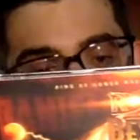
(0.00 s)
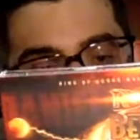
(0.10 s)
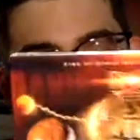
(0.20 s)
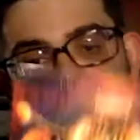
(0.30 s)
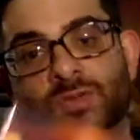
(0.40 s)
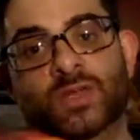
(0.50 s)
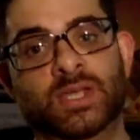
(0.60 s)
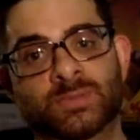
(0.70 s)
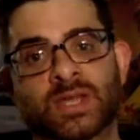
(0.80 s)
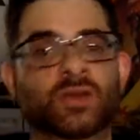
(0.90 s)
I don't know if you're
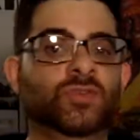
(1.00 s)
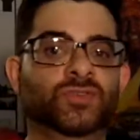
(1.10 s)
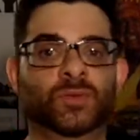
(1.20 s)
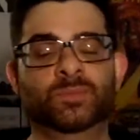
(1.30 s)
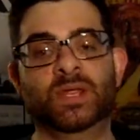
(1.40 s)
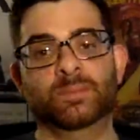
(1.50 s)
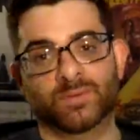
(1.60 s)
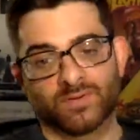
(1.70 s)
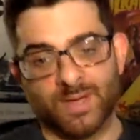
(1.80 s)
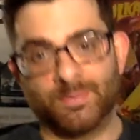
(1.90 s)
like me. I know there's certain
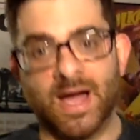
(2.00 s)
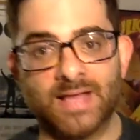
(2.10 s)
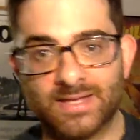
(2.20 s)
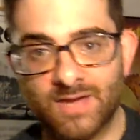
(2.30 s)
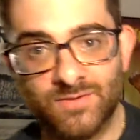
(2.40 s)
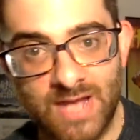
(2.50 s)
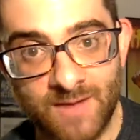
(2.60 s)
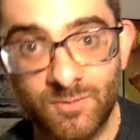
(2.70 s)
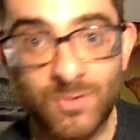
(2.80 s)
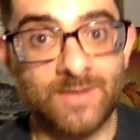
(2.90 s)
people that buy like
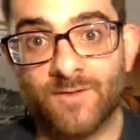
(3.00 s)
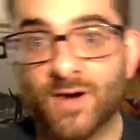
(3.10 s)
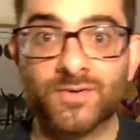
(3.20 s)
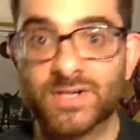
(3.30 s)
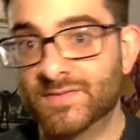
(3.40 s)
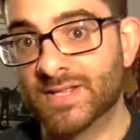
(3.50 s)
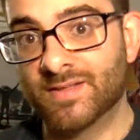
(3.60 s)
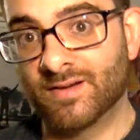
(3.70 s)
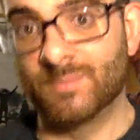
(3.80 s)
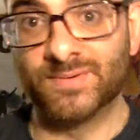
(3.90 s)
every Ring of Honor DVD
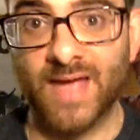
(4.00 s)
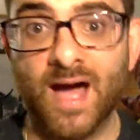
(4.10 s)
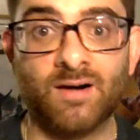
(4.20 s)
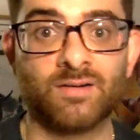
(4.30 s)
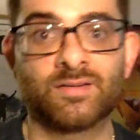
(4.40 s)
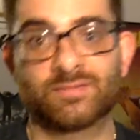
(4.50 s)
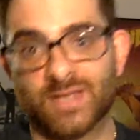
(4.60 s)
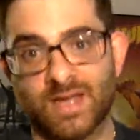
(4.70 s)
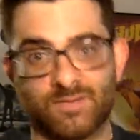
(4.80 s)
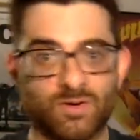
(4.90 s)
that comes out, and
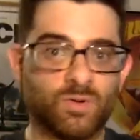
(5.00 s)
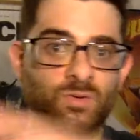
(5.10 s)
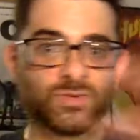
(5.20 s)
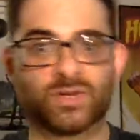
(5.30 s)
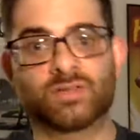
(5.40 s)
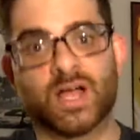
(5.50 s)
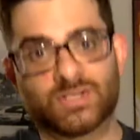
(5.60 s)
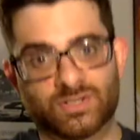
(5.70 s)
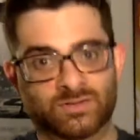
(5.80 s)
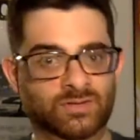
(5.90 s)
they have a whole
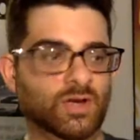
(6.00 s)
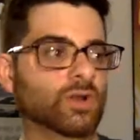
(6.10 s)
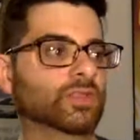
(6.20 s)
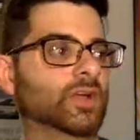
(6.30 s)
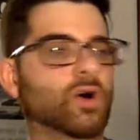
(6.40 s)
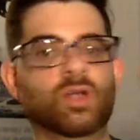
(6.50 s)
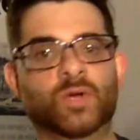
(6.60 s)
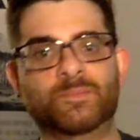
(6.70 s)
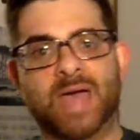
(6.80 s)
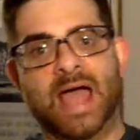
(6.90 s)
collection. They go all the
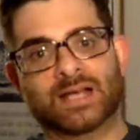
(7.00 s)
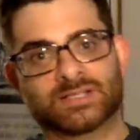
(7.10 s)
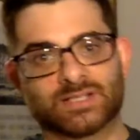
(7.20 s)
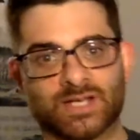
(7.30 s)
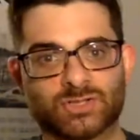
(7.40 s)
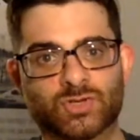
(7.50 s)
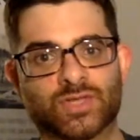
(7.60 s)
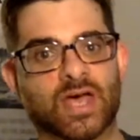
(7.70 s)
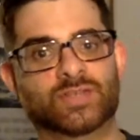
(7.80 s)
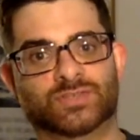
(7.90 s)
way back to like
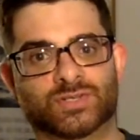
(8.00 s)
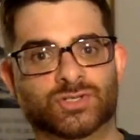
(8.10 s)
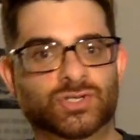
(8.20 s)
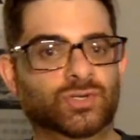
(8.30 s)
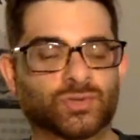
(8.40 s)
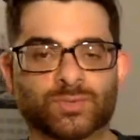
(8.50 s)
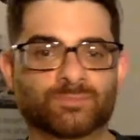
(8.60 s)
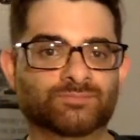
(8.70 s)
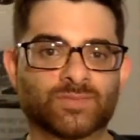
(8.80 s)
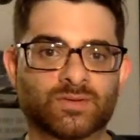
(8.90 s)
2002.
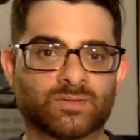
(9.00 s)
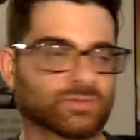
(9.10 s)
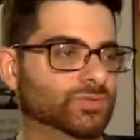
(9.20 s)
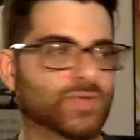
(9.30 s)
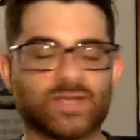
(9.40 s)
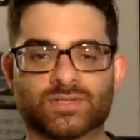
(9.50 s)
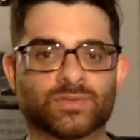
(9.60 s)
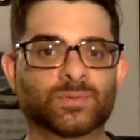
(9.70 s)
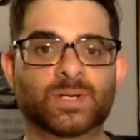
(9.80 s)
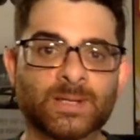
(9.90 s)
Or
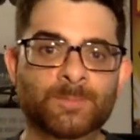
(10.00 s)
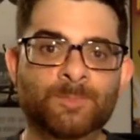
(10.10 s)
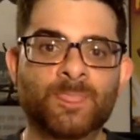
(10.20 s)
2003.